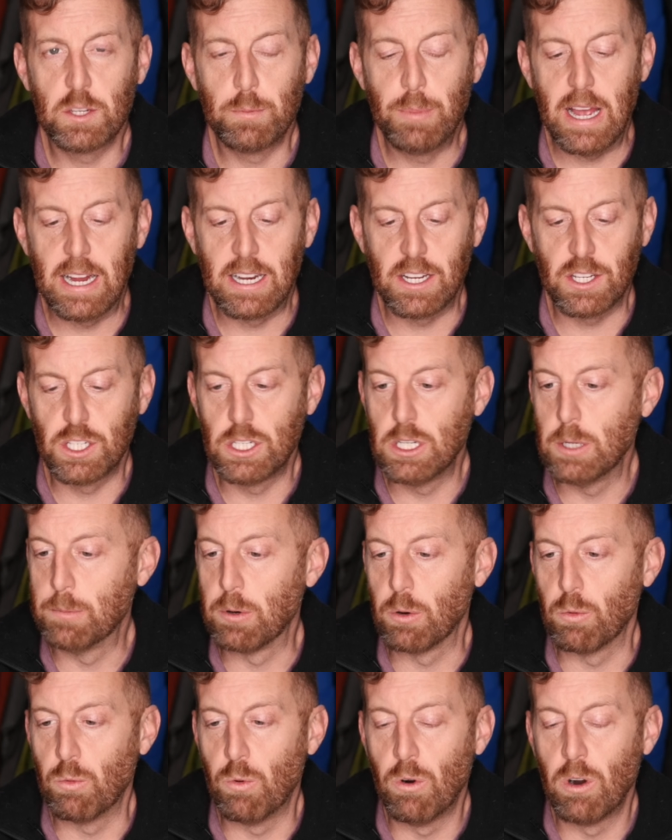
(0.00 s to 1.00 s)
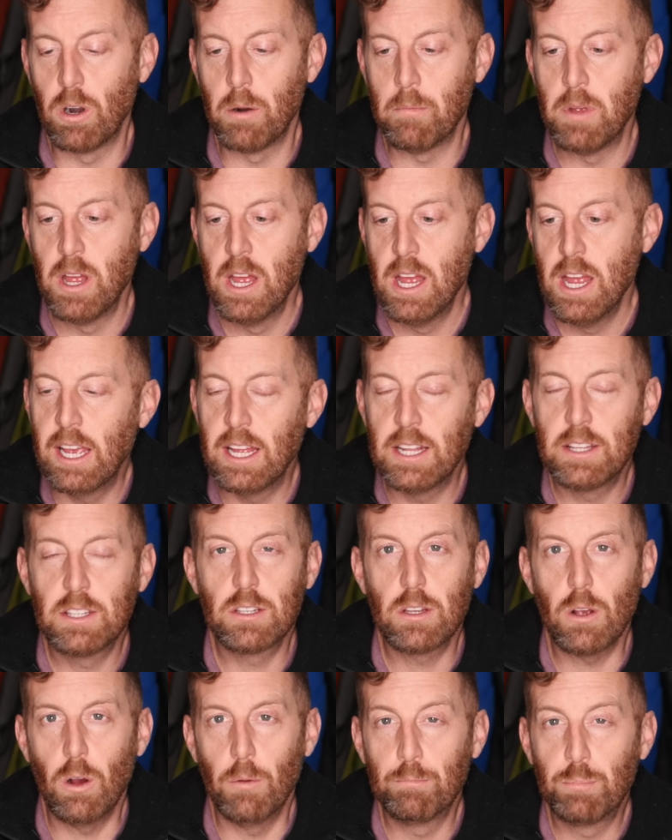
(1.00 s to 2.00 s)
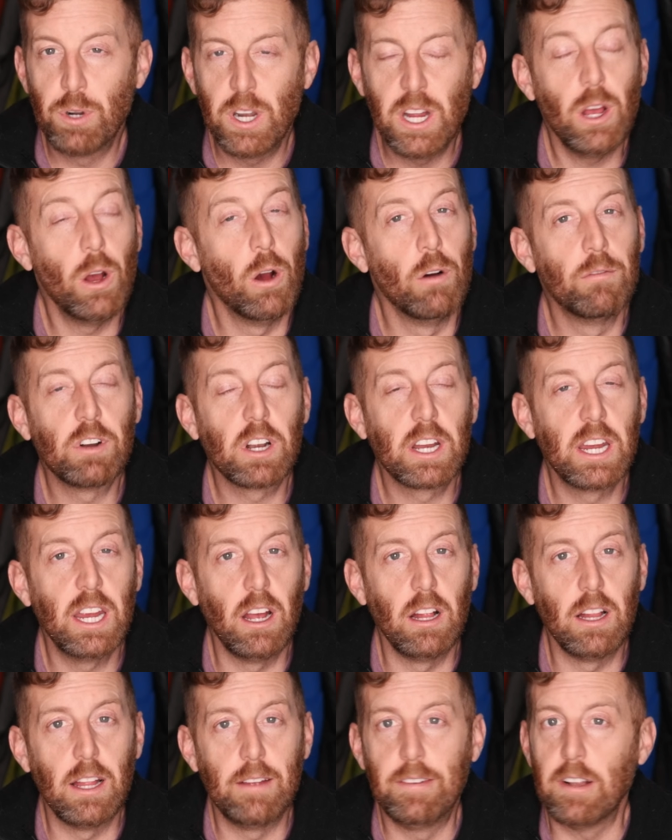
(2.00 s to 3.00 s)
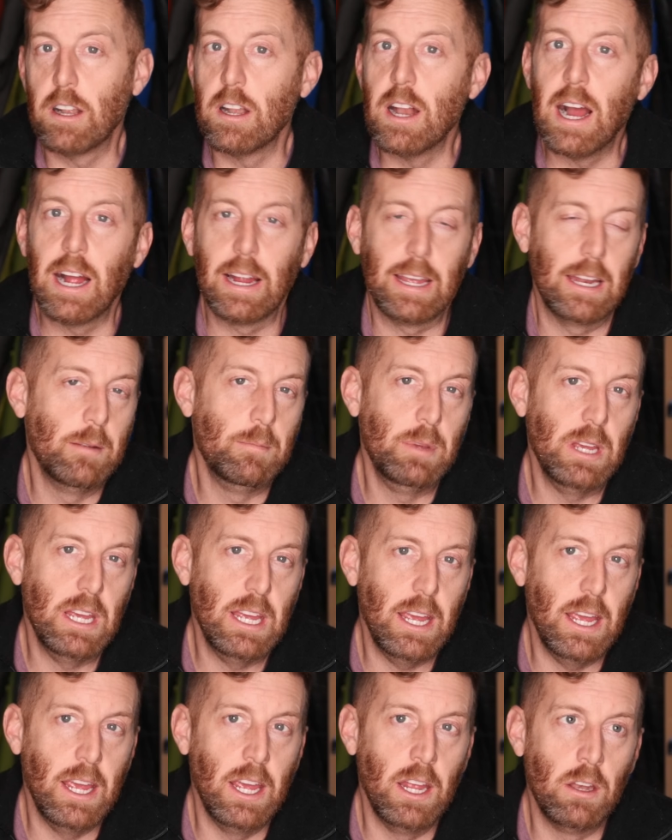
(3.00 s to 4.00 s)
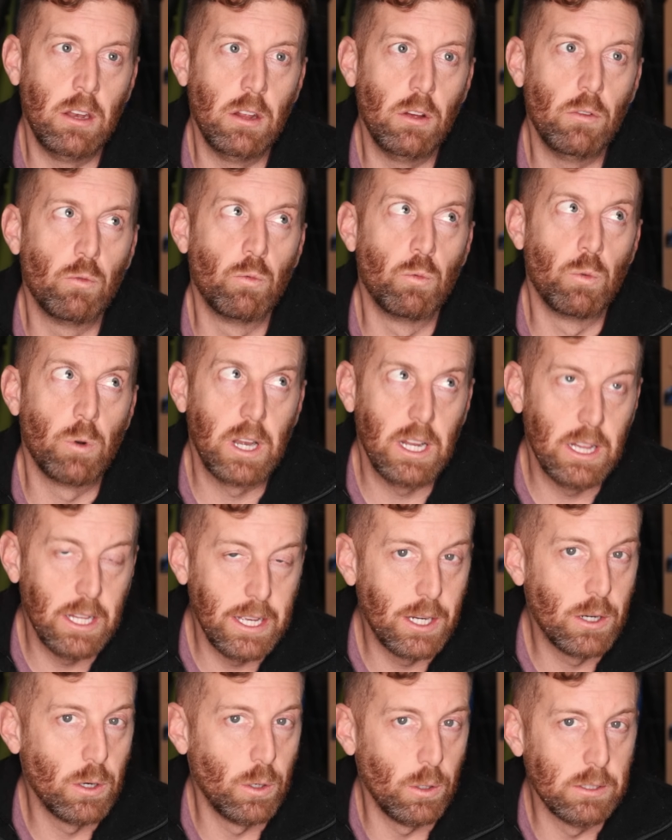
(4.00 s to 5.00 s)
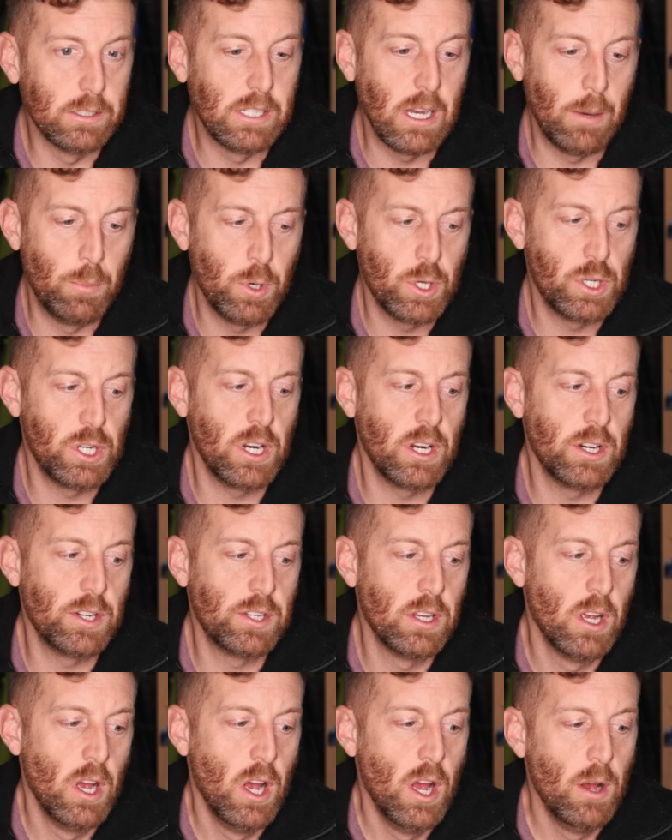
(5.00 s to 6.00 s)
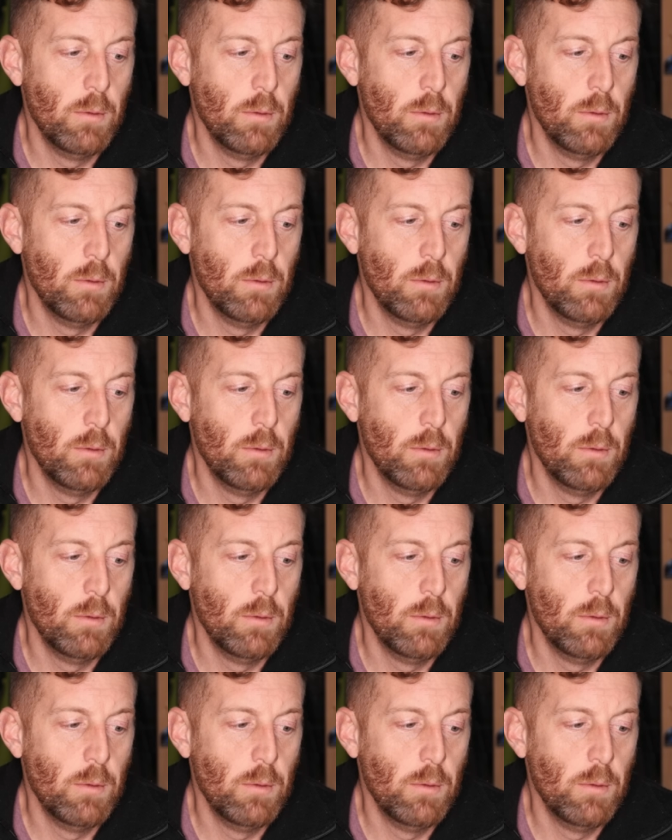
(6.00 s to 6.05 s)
this bag is super warm. It's pretty overkill if you're not going to be in really cold temperatures.